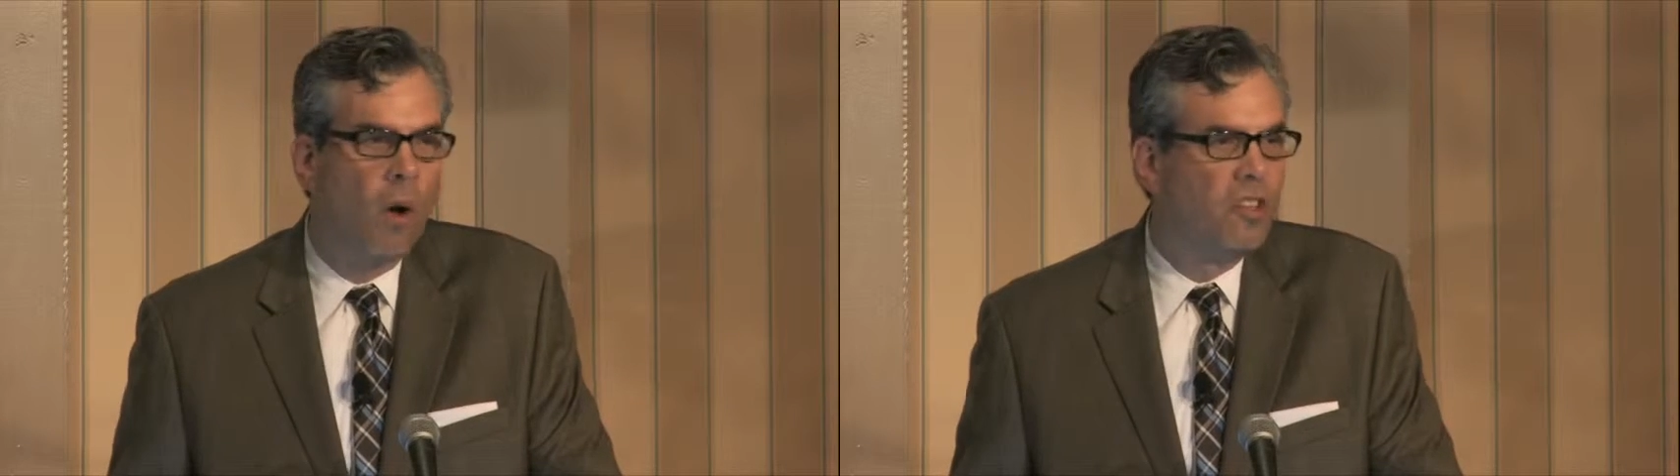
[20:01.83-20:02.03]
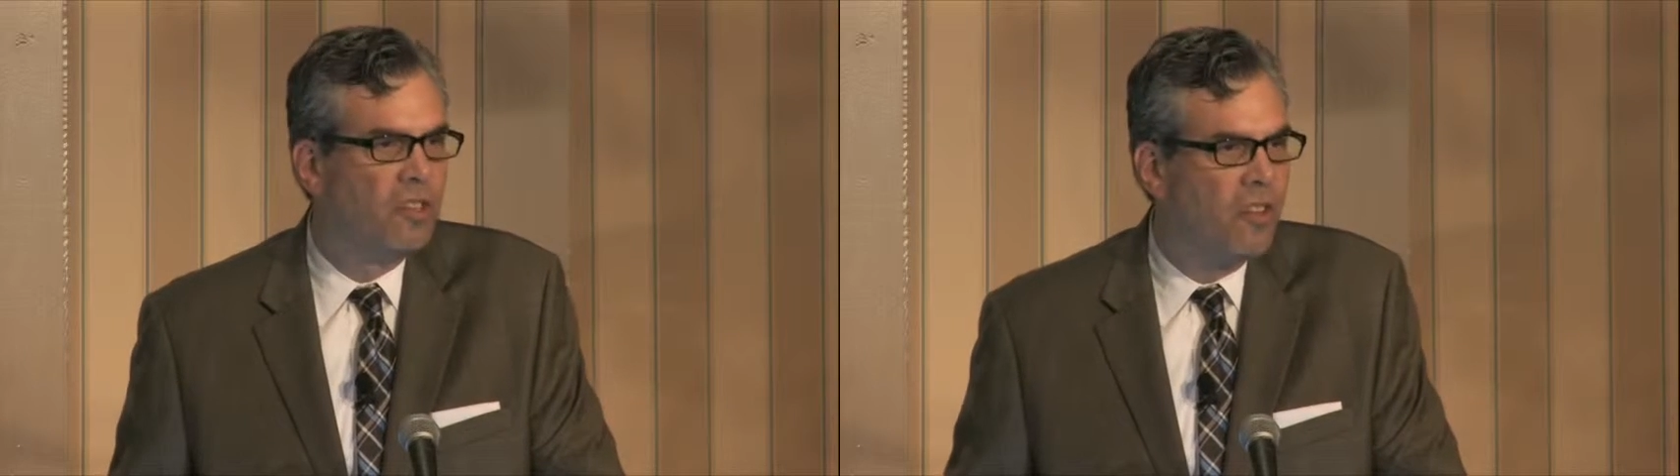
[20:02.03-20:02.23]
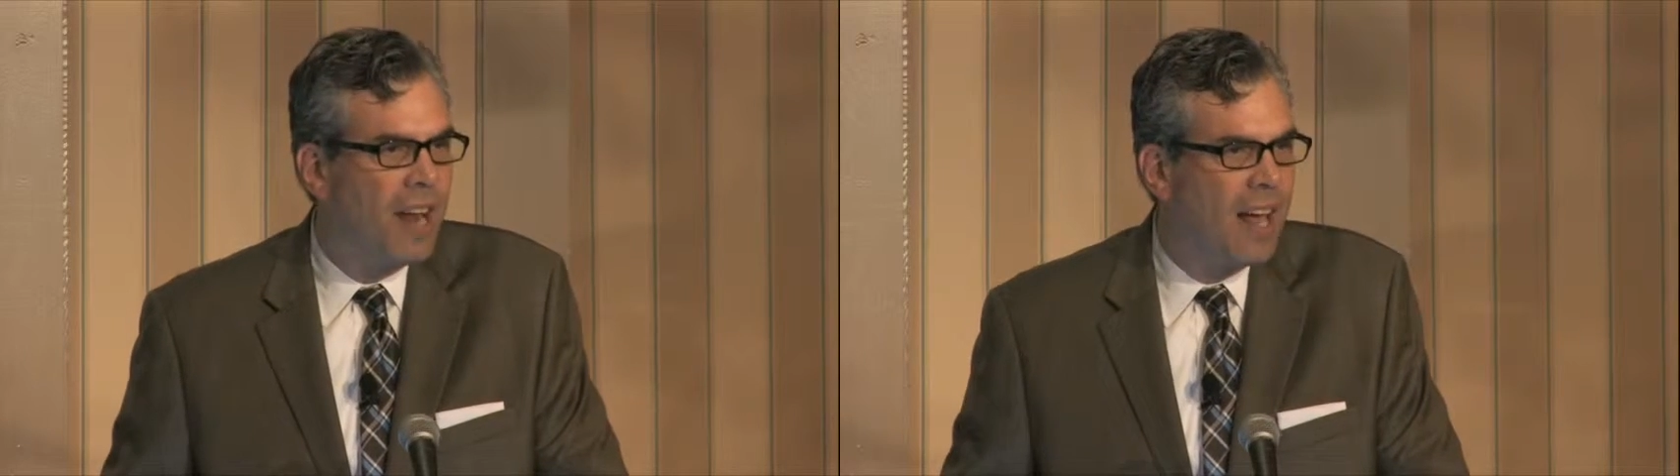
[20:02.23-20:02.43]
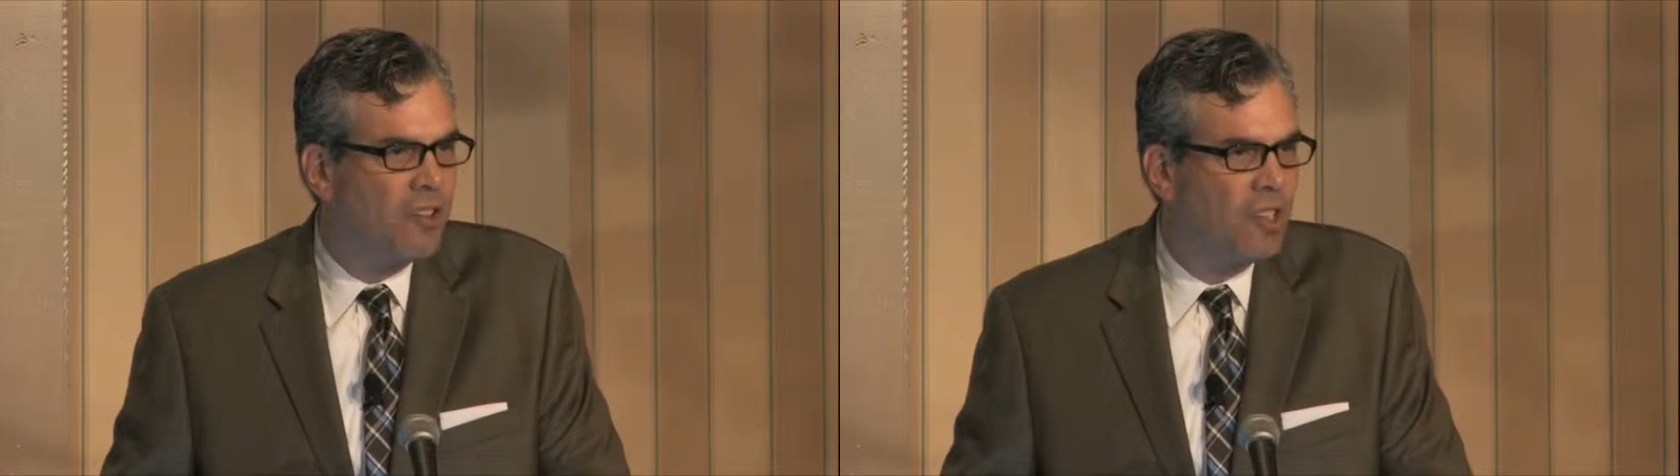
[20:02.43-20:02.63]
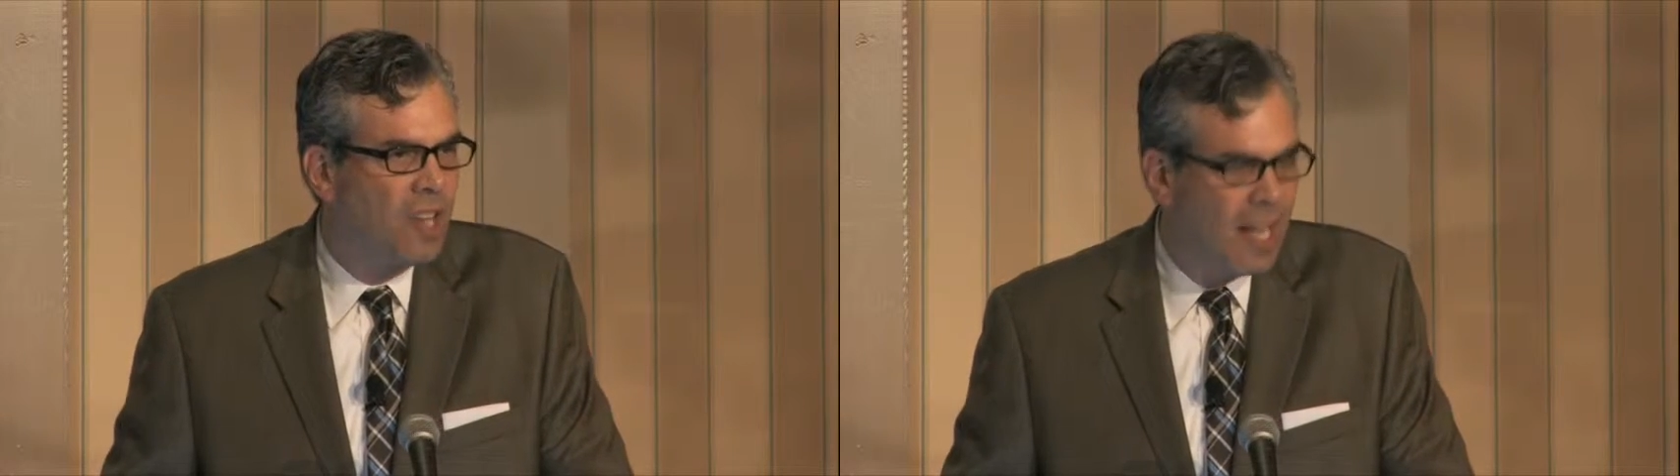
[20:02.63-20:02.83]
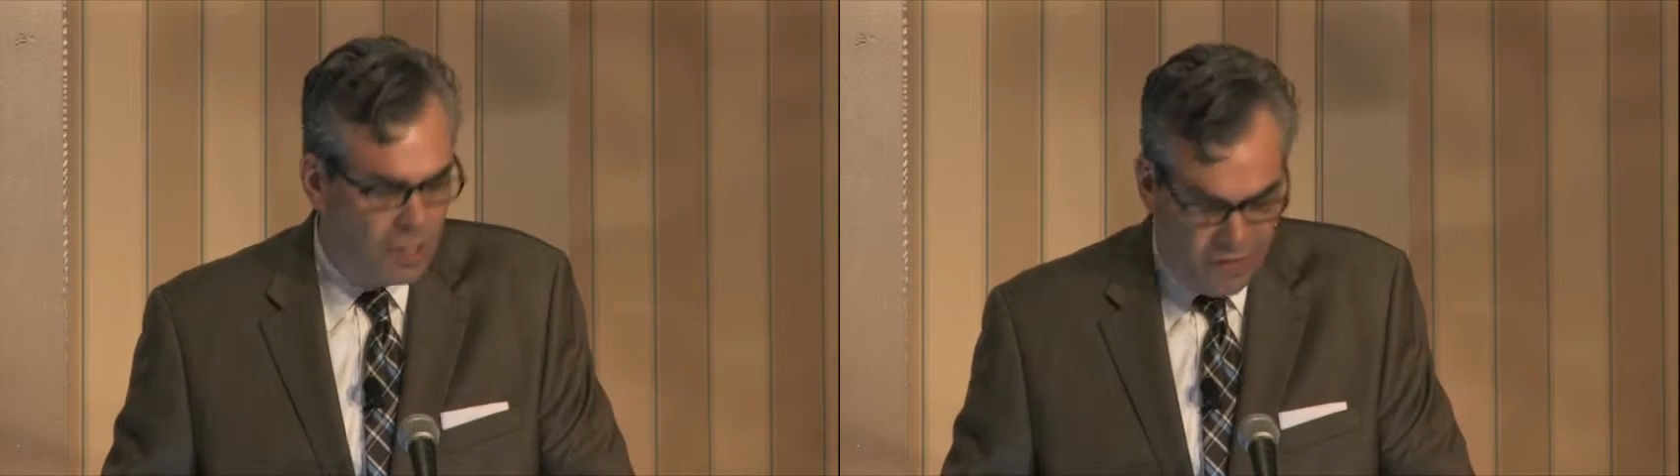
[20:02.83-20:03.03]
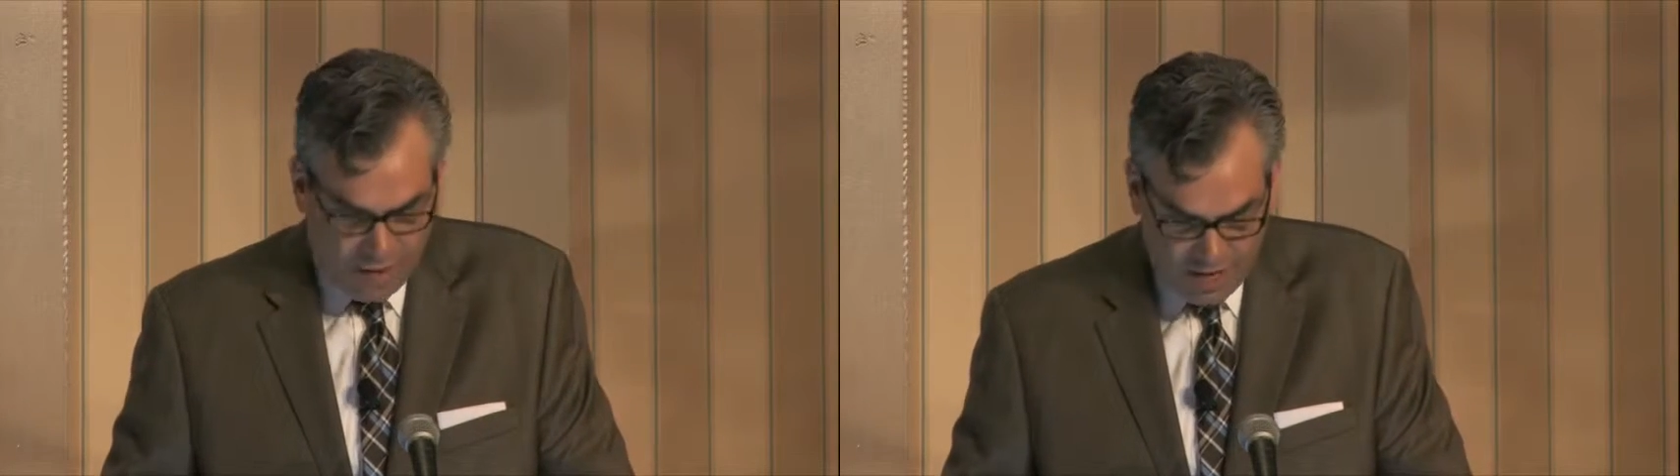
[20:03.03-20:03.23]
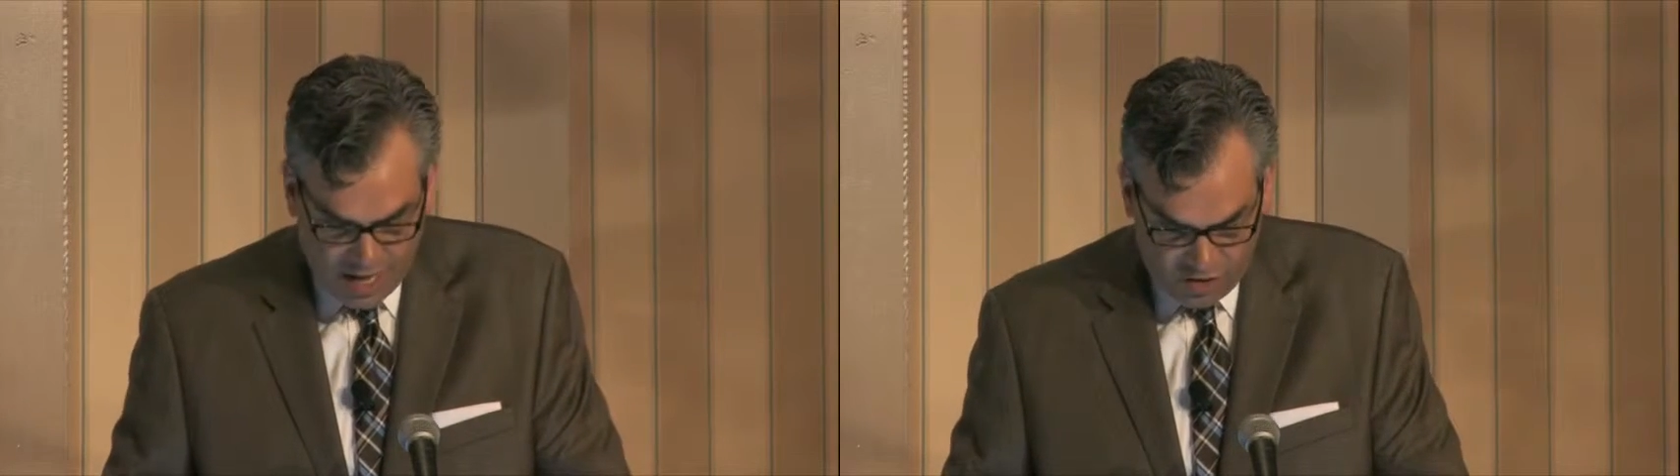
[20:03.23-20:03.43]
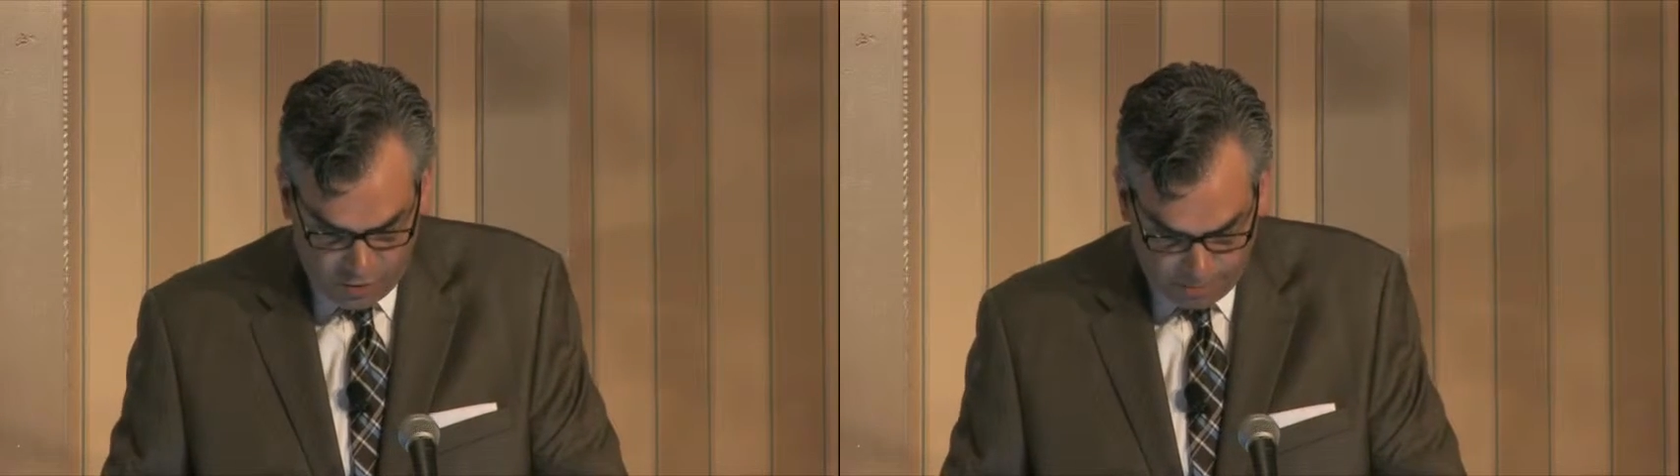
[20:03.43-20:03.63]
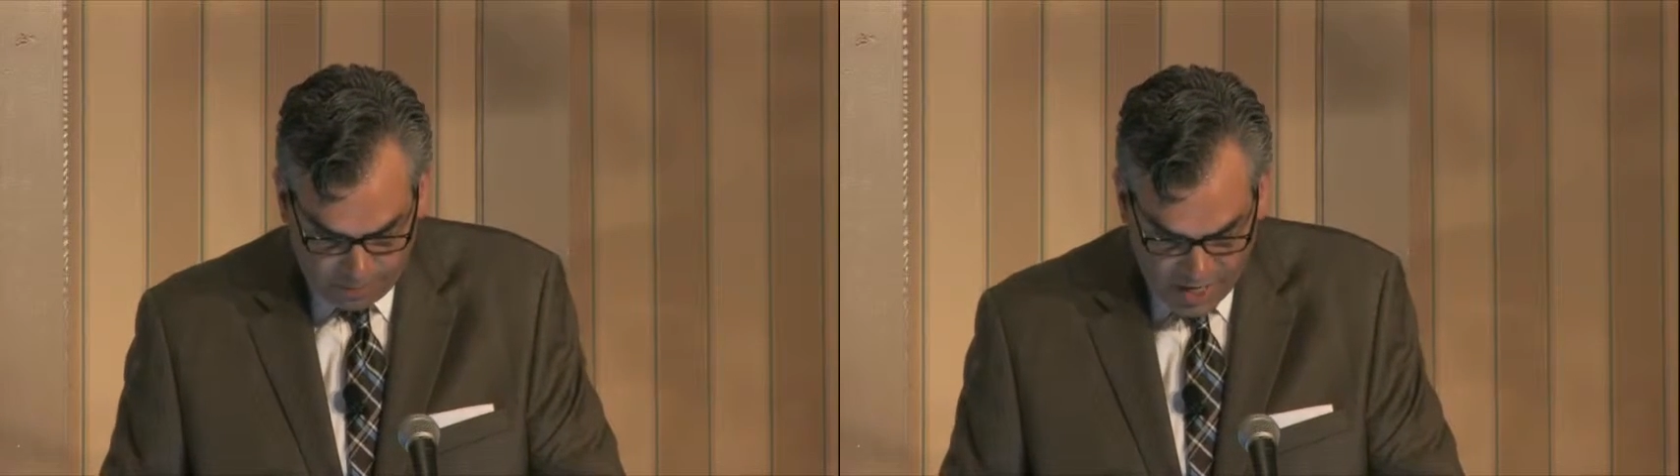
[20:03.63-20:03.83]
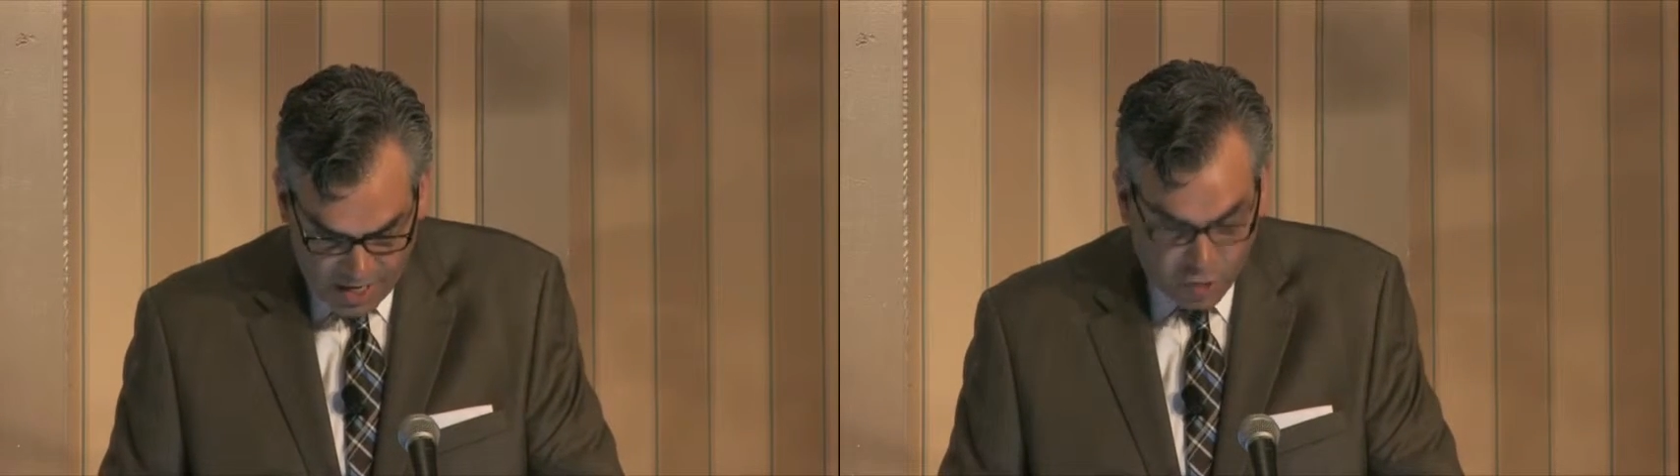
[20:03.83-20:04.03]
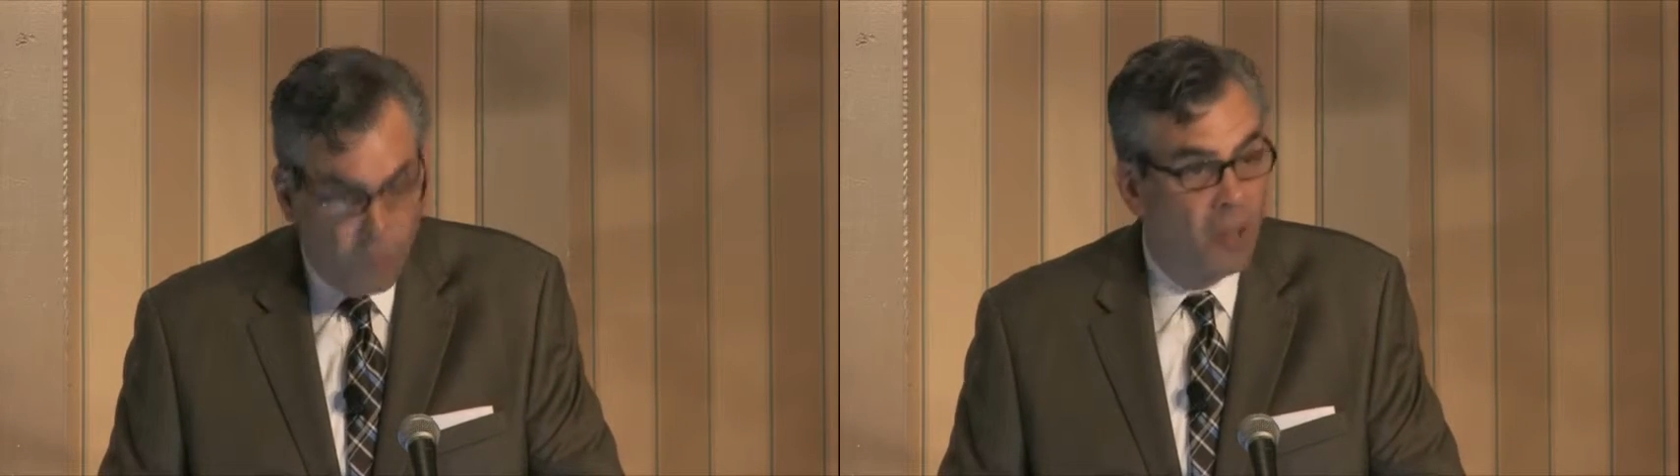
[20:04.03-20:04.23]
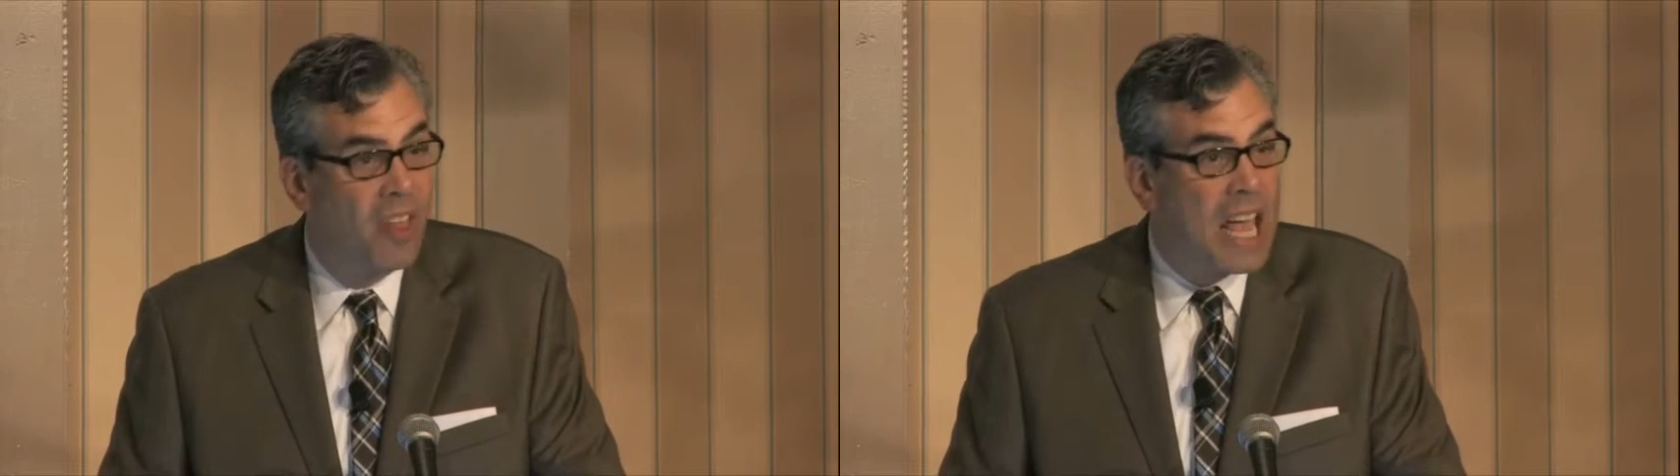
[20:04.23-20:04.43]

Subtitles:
origins of the National Science Foundation in his book,